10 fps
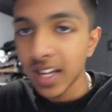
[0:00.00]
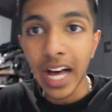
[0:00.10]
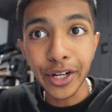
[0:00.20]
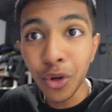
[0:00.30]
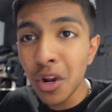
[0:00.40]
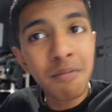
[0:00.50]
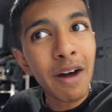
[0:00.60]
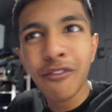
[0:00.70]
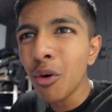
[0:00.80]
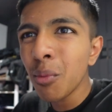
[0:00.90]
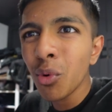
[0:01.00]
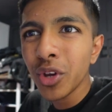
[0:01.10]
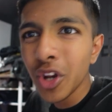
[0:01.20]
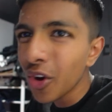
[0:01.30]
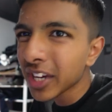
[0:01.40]
I do love my football,
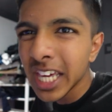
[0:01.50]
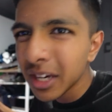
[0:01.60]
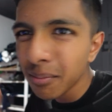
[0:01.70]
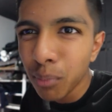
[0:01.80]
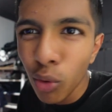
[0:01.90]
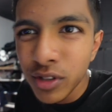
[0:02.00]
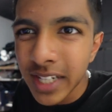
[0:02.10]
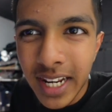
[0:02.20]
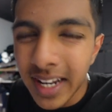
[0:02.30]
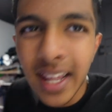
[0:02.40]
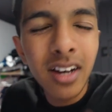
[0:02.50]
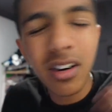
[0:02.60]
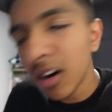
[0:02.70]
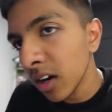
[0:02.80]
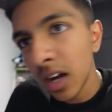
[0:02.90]
you know, kicking balls in the net.
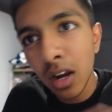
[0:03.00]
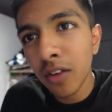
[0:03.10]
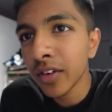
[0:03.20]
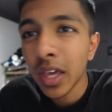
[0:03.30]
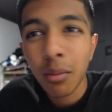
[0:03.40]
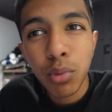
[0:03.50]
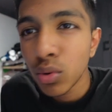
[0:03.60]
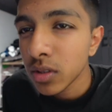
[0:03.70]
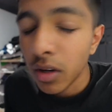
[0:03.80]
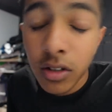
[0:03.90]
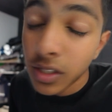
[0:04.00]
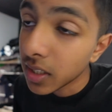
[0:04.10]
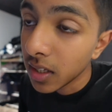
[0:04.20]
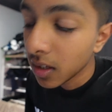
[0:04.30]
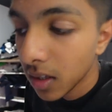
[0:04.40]
Oh, I love kicking balls, honestly.